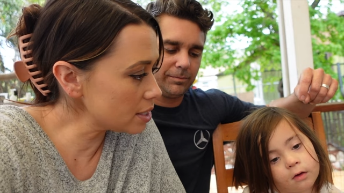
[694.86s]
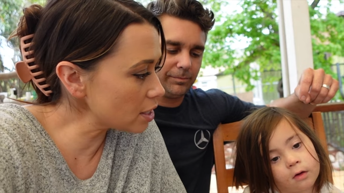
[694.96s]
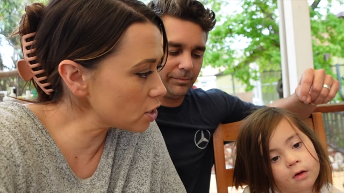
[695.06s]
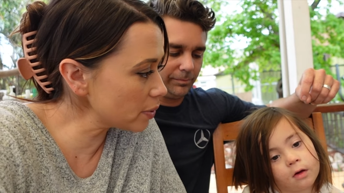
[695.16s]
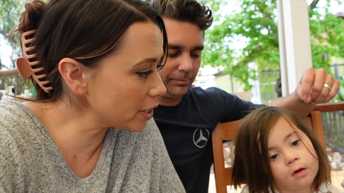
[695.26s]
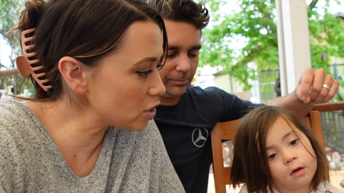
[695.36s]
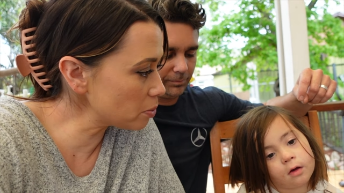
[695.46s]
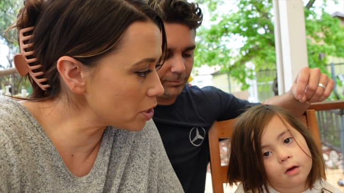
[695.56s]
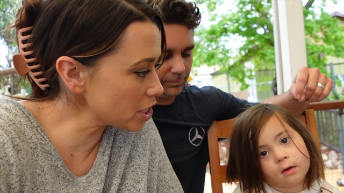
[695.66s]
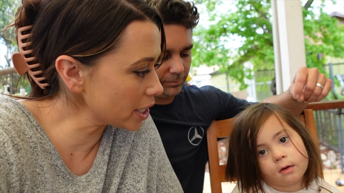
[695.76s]
Speaker 1: So should we get
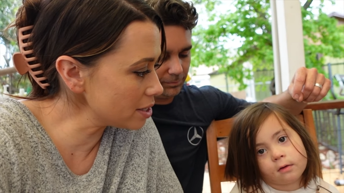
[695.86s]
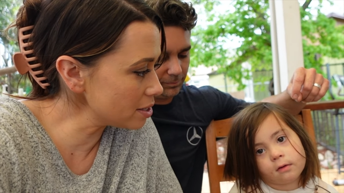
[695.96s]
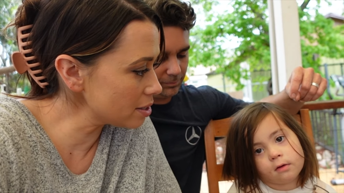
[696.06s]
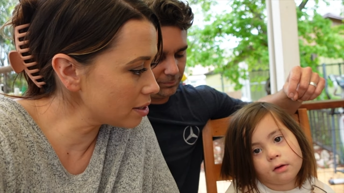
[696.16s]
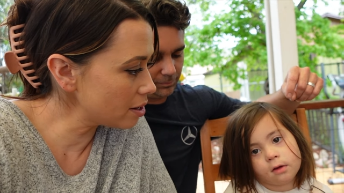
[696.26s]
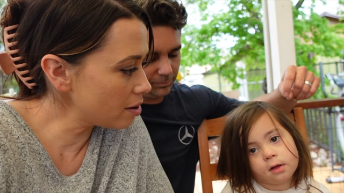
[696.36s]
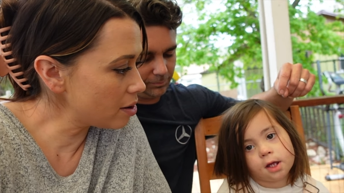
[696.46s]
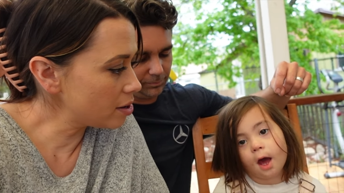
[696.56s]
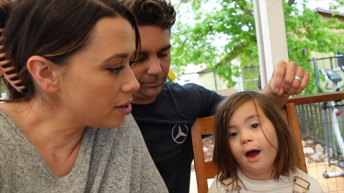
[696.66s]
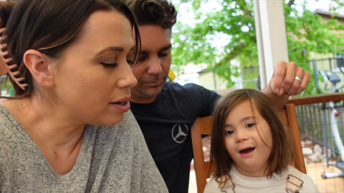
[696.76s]
two more chickens?
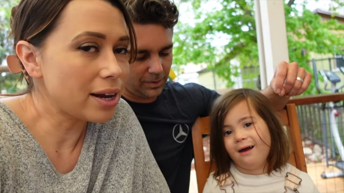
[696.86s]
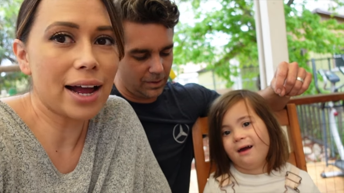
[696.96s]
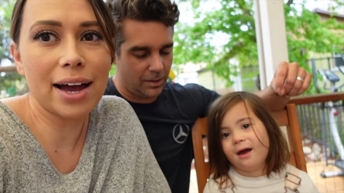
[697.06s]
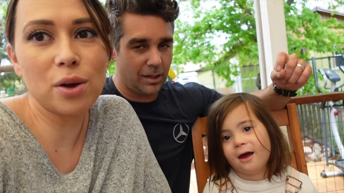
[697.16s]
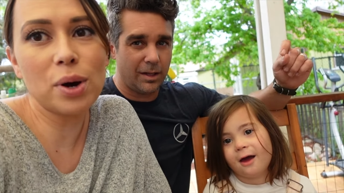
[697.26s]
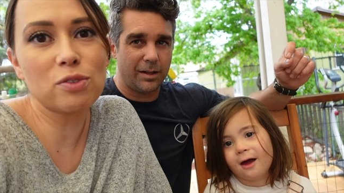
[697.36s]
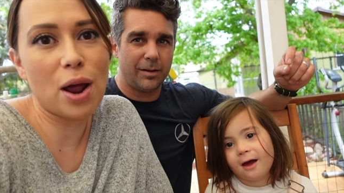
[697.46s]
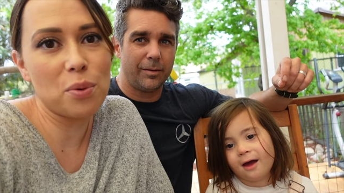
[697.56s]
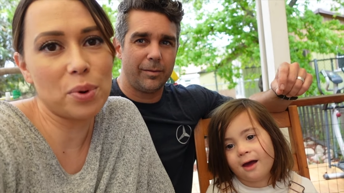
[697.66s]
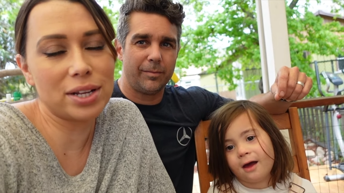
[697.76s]
kind of want
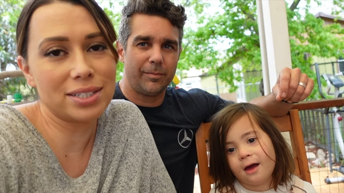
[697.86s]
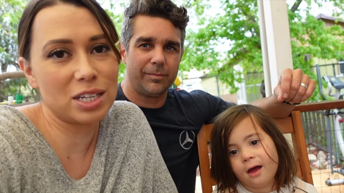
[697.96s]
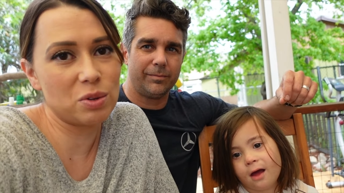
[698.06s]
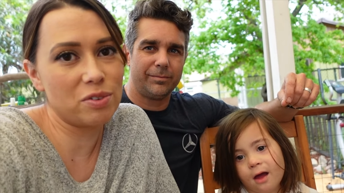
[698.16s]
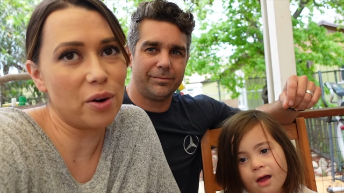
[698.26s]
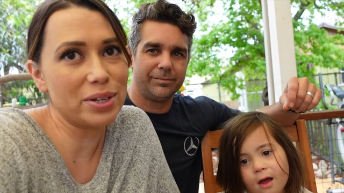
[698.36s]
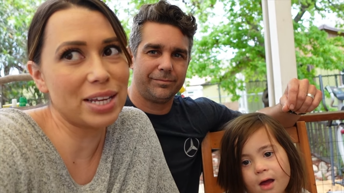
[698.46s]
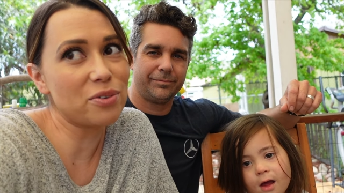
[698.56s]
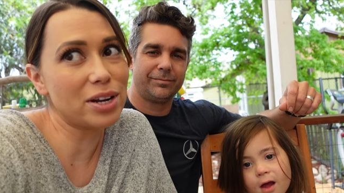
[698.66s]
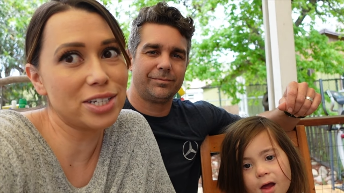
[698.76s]
red ones because we've always
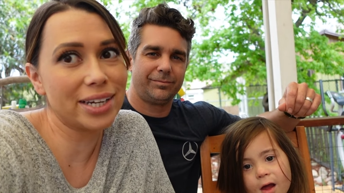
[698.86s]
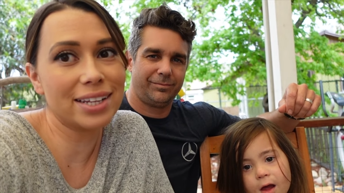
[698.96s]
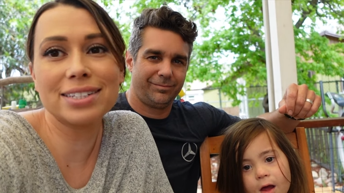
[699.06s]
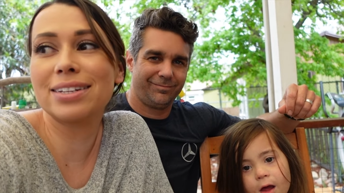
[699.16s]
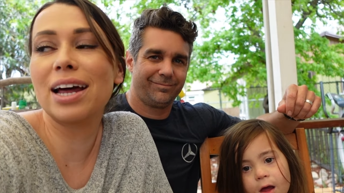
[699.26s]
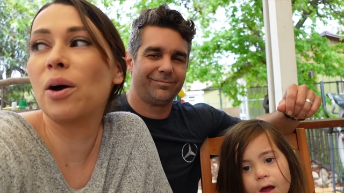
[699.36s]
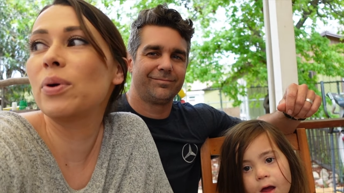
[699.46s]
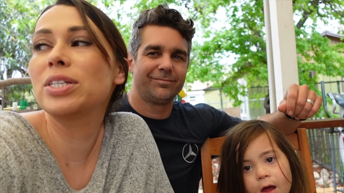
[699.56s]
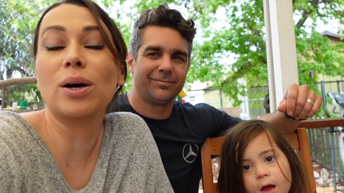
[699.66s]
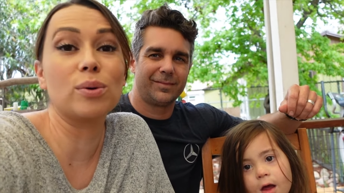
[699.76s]
had red chickens and now
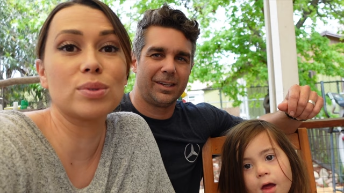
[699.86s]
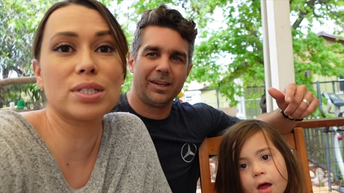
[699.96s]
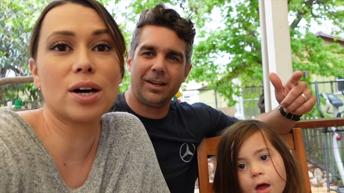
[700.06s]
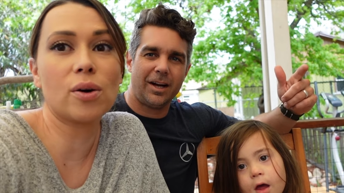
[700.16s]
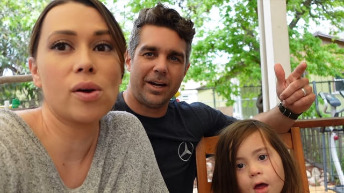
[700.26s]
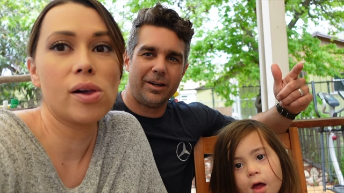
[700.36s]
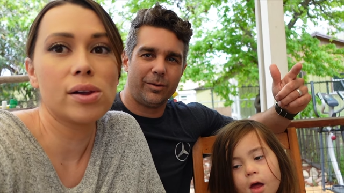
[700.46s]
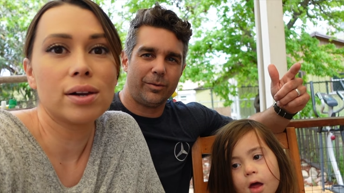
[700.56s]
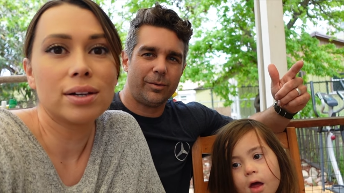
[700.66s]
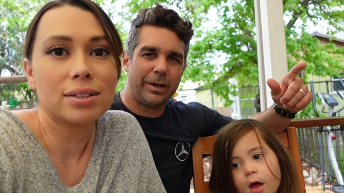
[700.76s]
we don't. So I
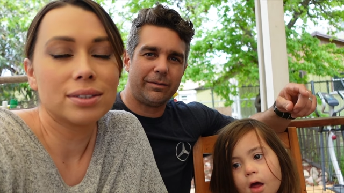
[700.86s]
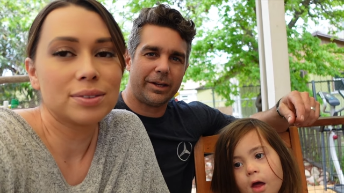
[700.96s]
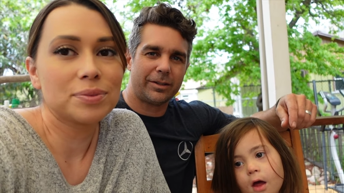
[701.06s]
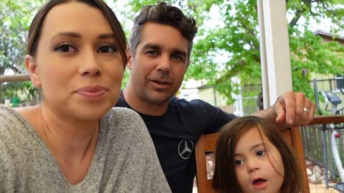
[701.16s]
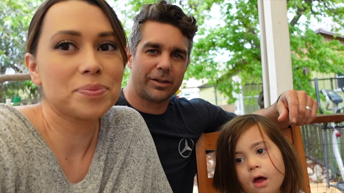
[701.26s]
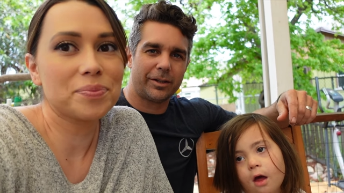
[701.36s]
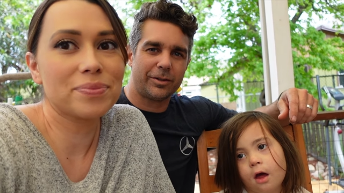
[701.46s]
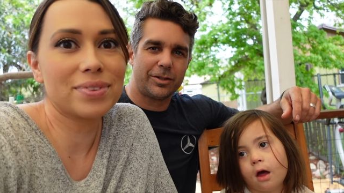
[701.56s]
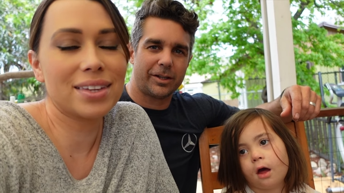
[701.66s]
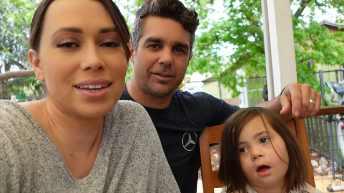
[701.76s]
know
Speaker 2: we have like dark
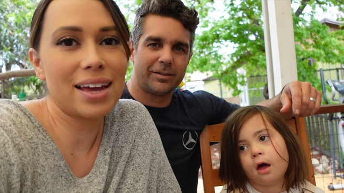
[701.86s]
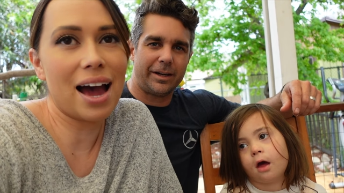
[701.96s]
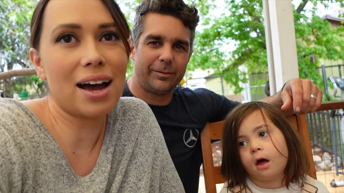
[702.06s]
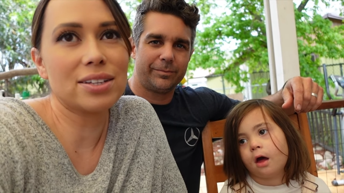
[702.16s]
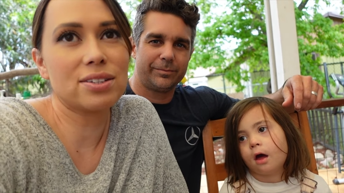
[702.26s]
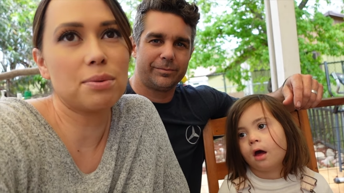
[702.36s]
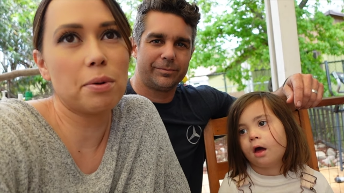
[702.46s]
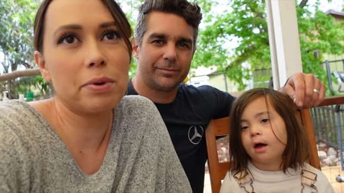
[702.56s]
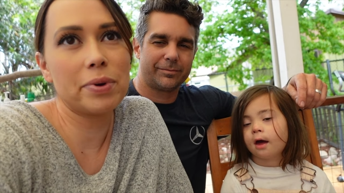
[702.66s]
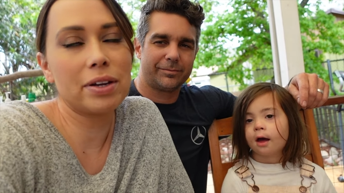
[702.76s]
colored chickens. Yeah,
Speaker 1: here. so I'm
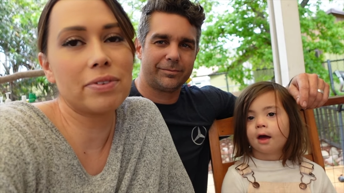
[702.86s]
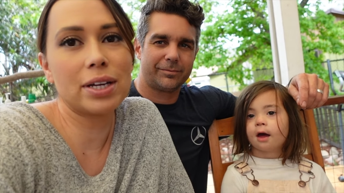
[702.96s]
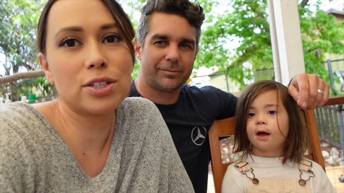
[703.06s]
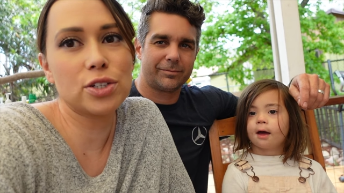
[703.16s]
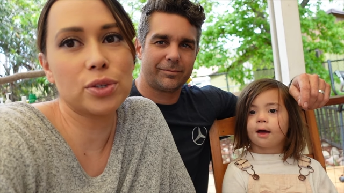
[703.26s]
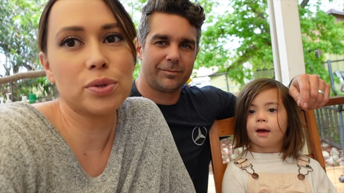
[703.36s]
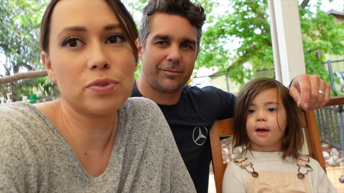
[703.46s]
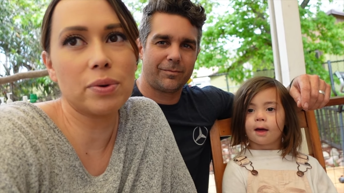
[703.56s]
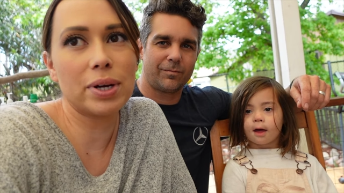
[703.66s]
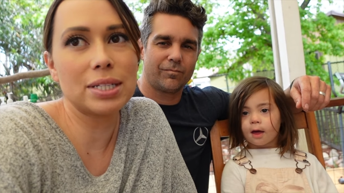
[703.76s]
hoping we can find two
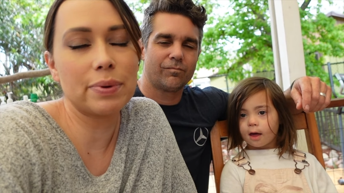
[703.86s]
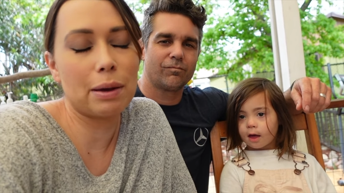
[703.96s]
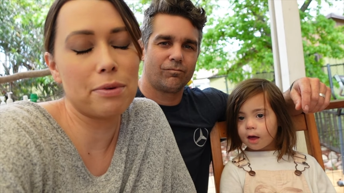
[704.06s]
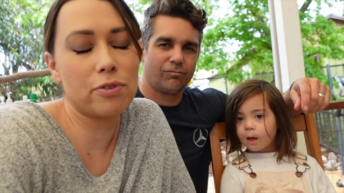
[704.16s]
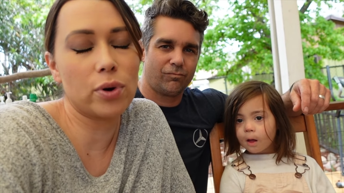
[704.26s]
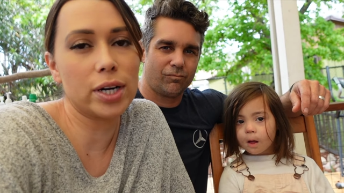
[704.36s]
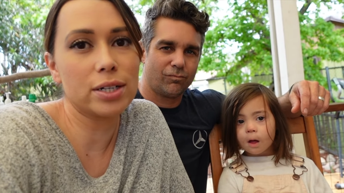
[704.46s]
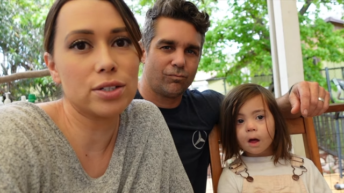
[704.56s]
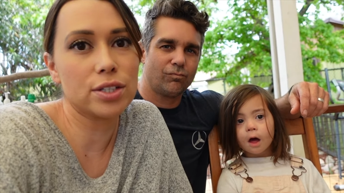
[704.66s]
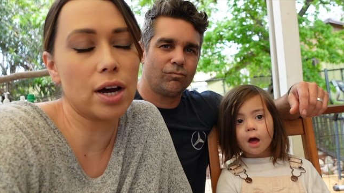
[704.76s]
of the ones that we had before.
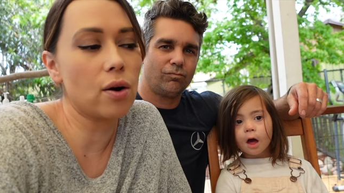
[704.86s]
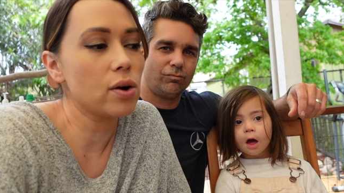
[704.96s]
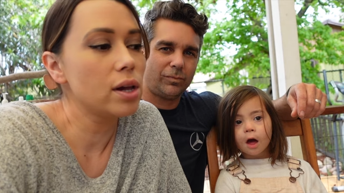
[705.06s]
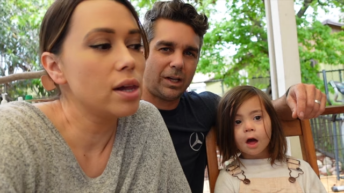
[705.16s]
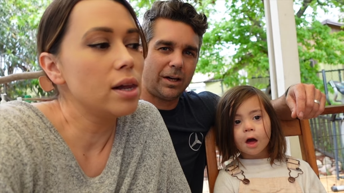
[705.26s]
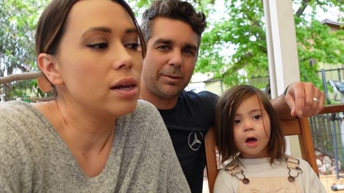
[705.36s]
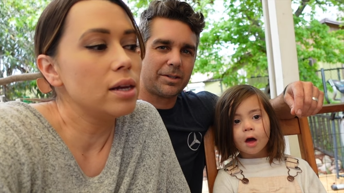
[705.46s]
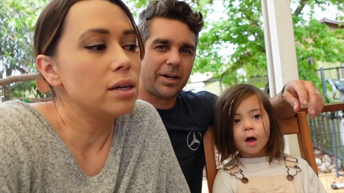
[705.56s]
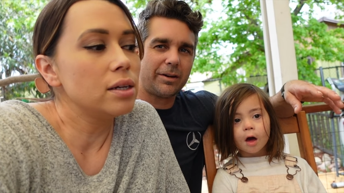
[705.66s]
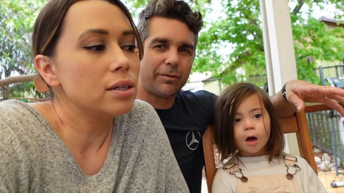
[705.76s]
Mm-hmm. So
Speaker 2: I'm
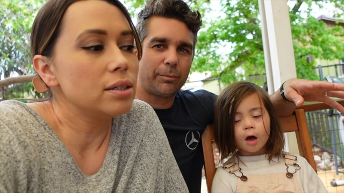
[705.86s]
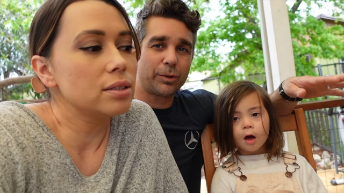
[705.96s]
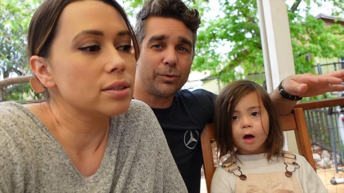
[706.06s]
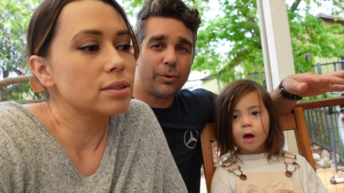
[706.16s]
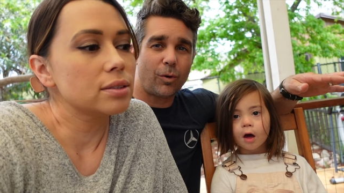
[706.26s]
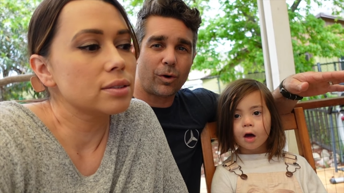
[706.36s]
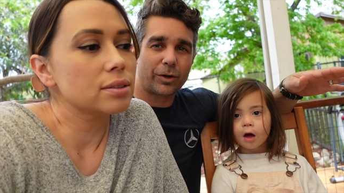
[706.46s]
excited for blue or